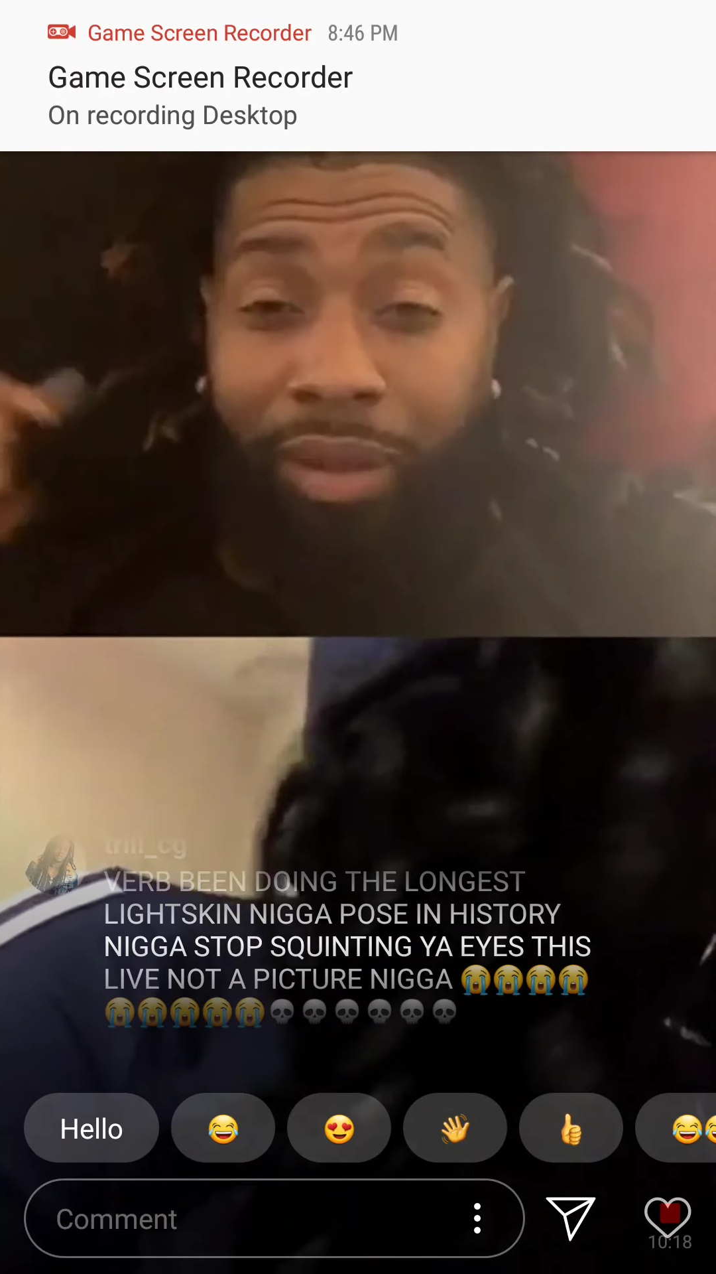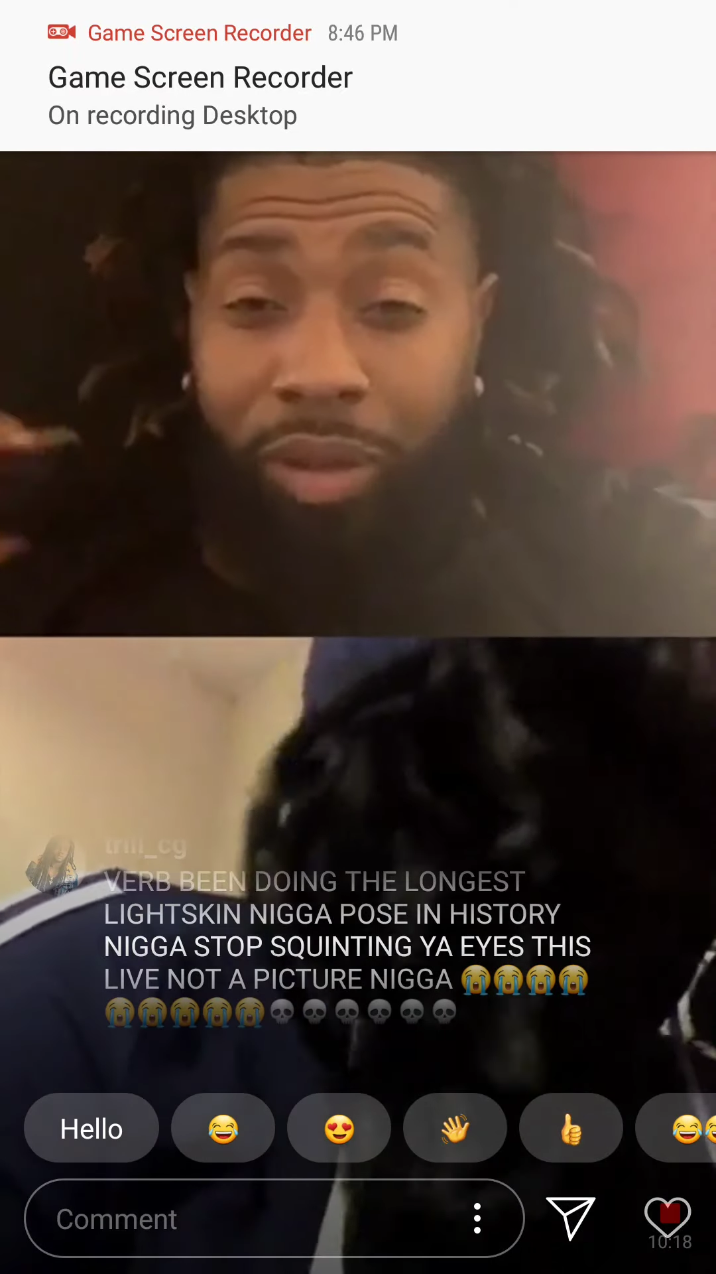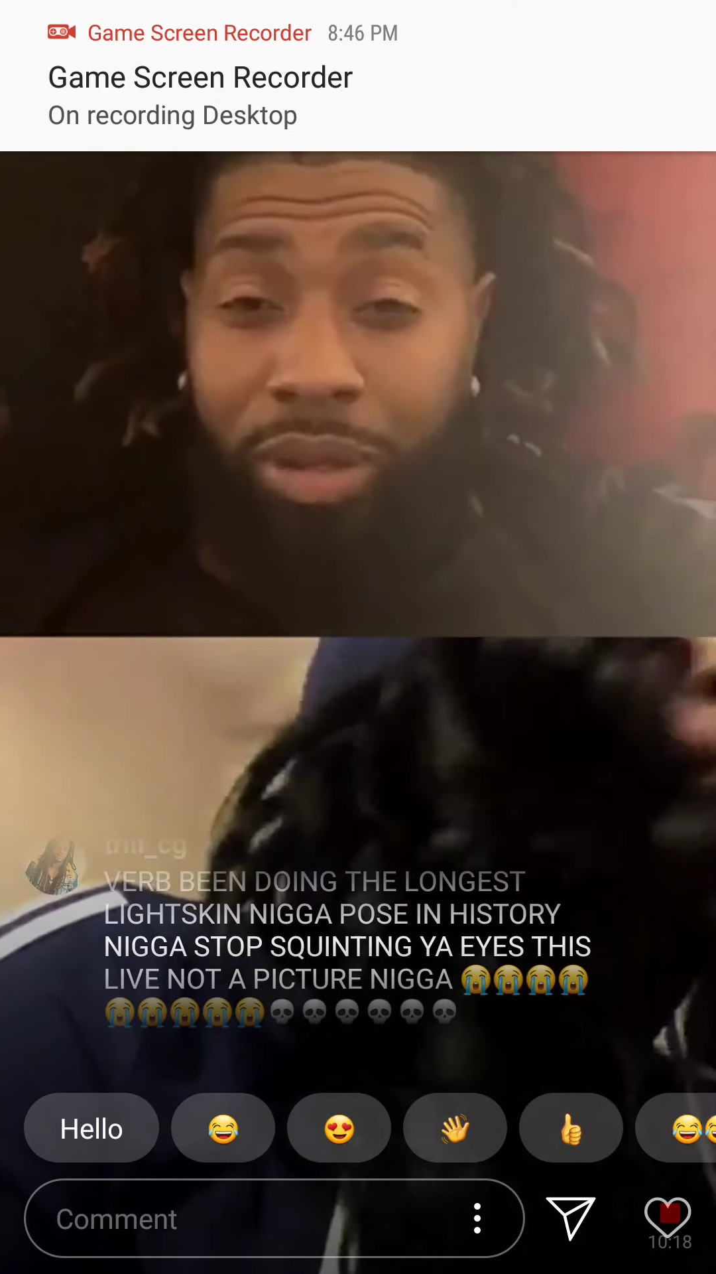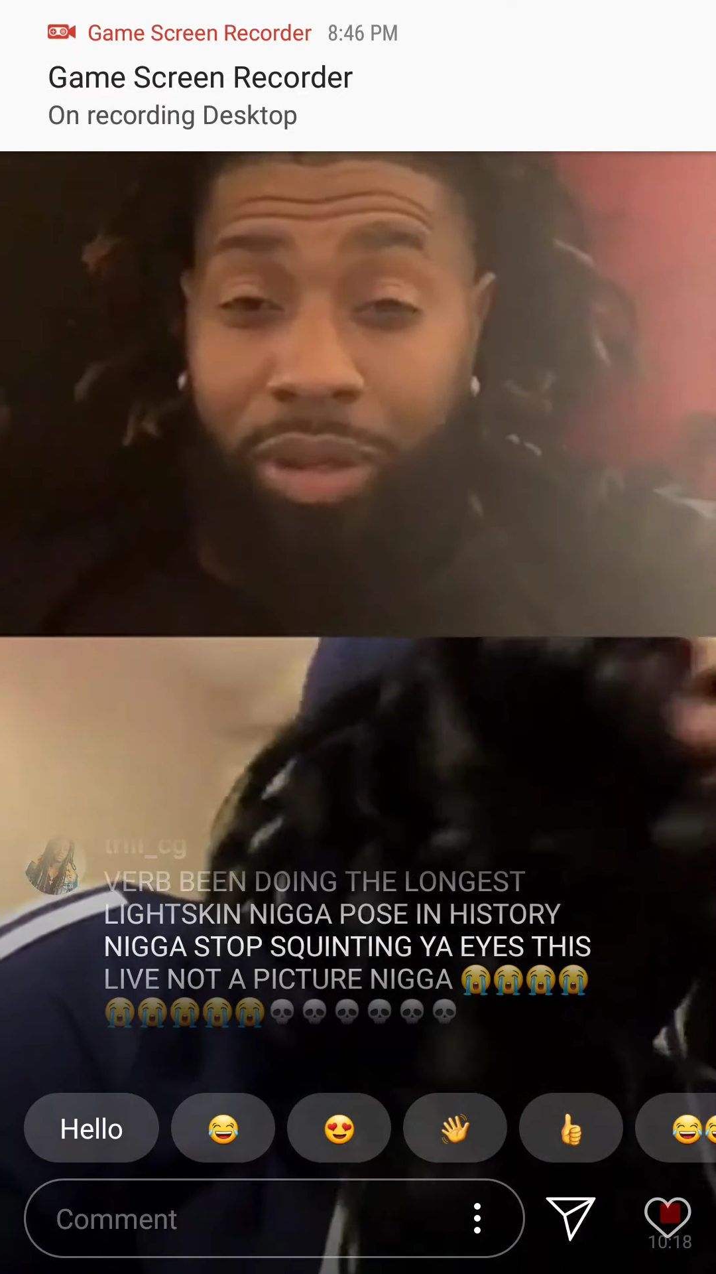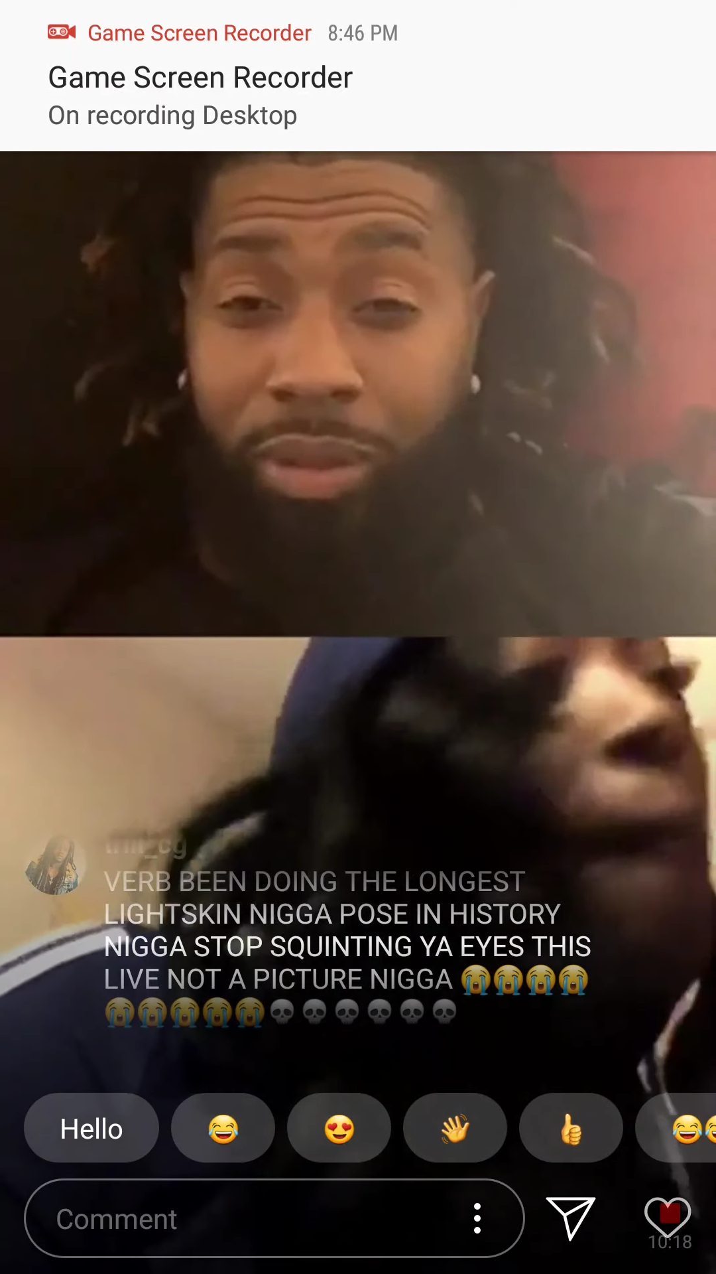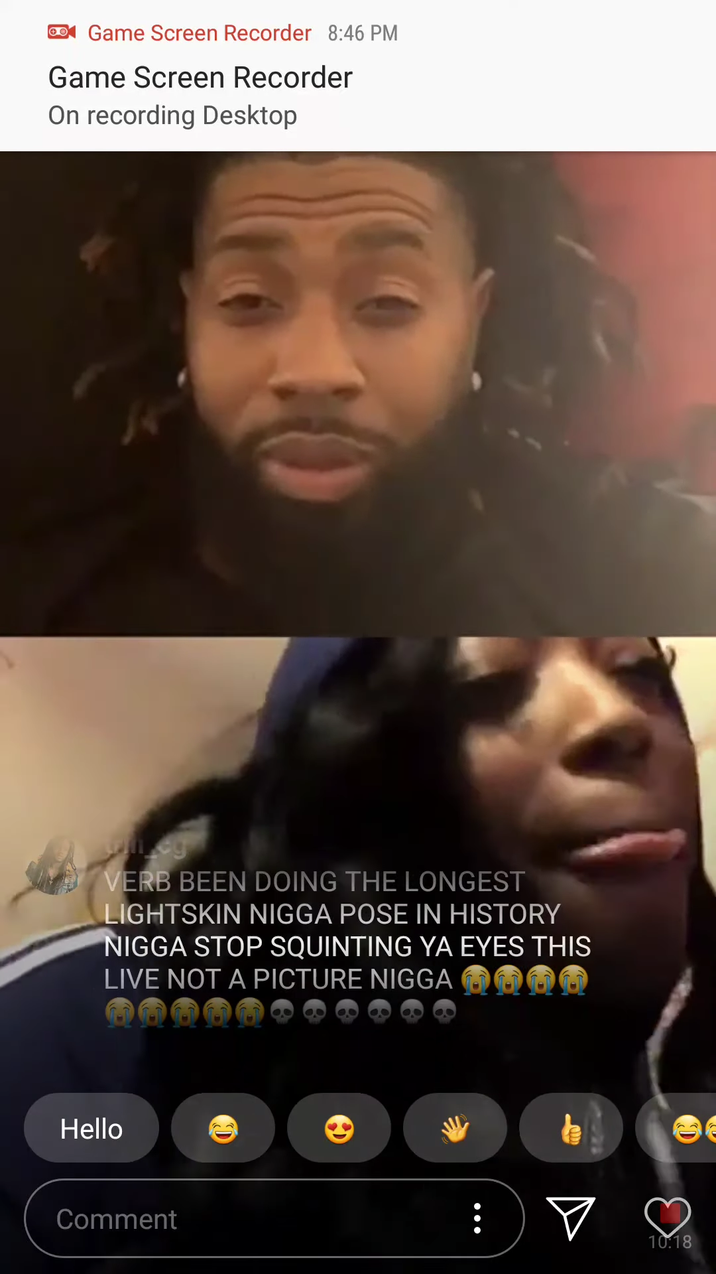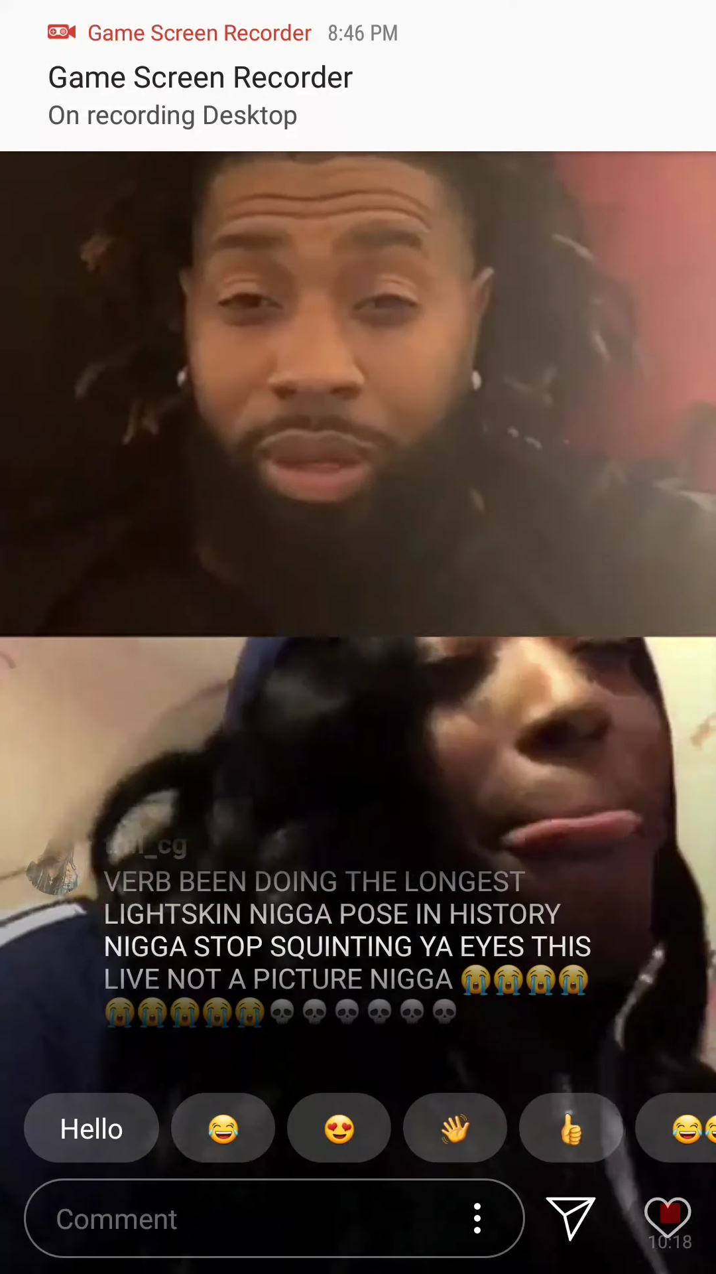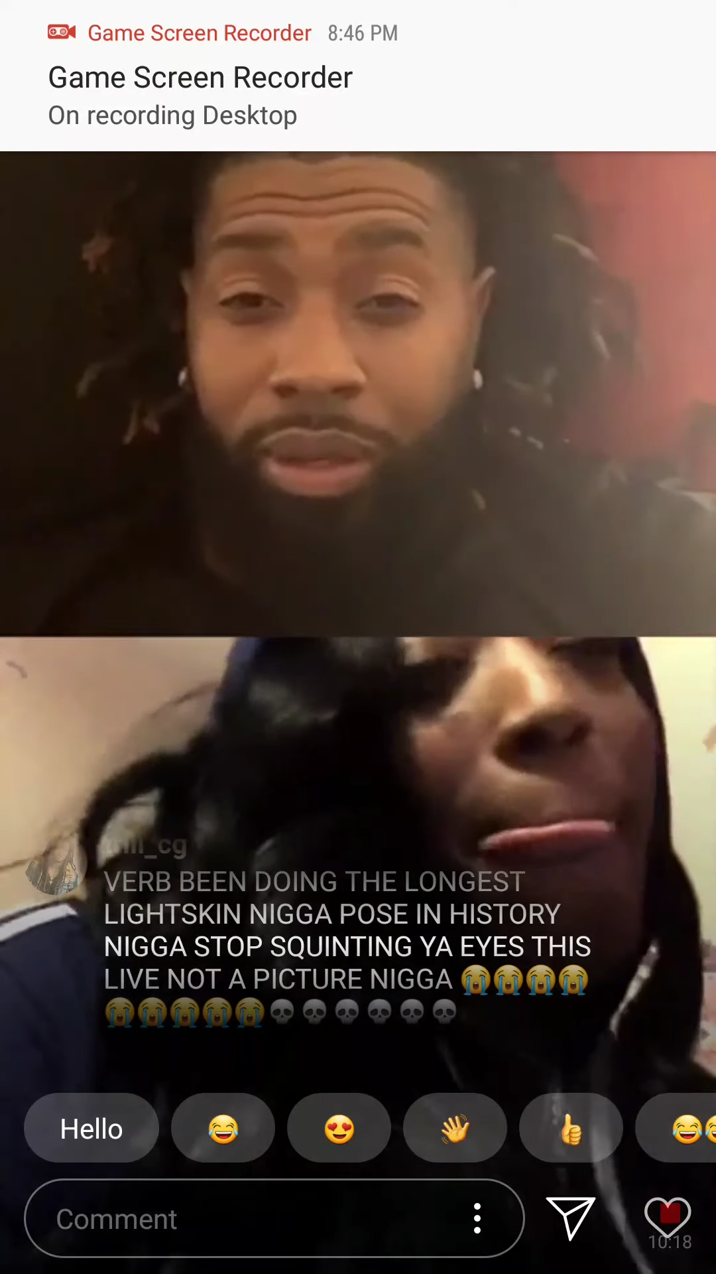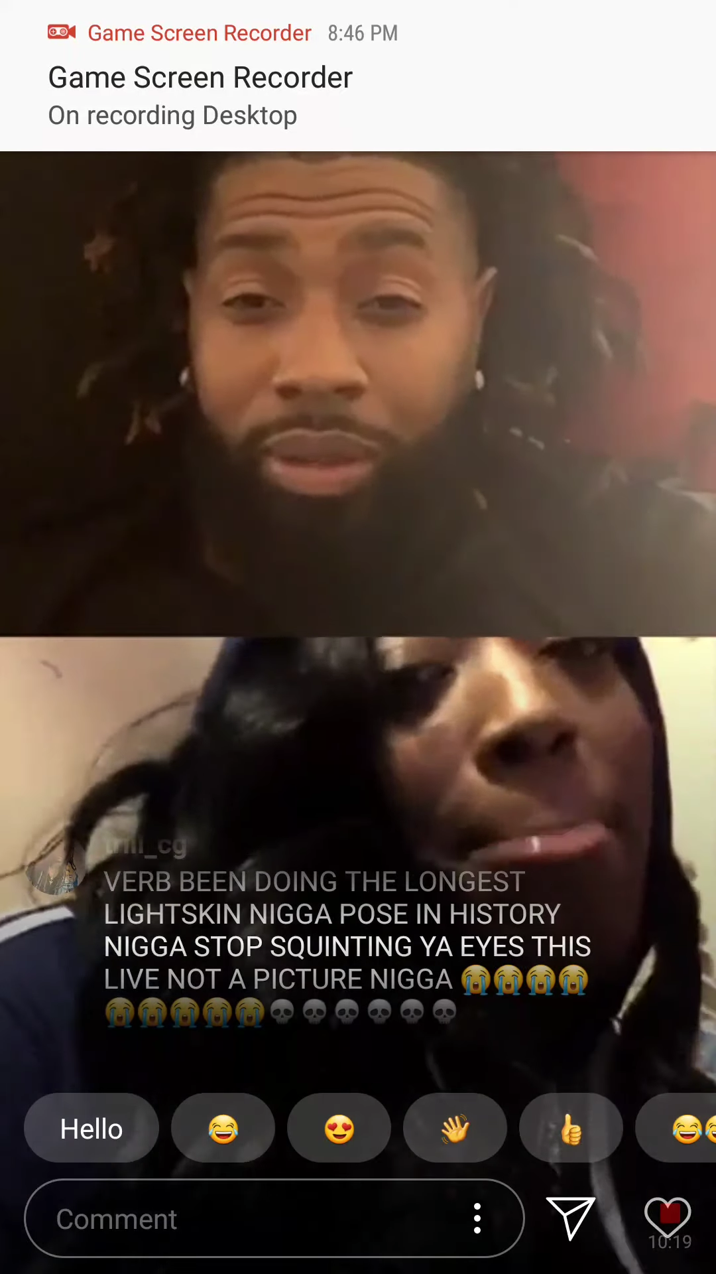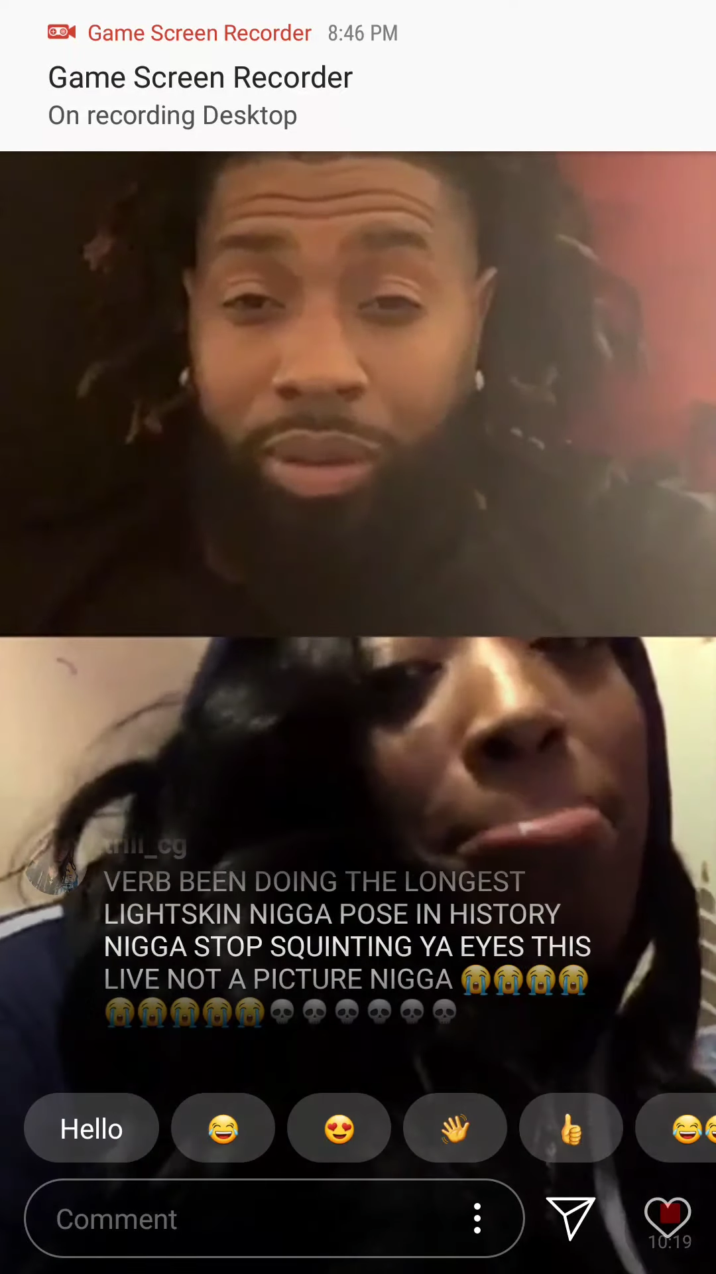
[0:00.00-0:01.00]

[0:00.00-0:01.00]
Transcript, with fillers: threesome with,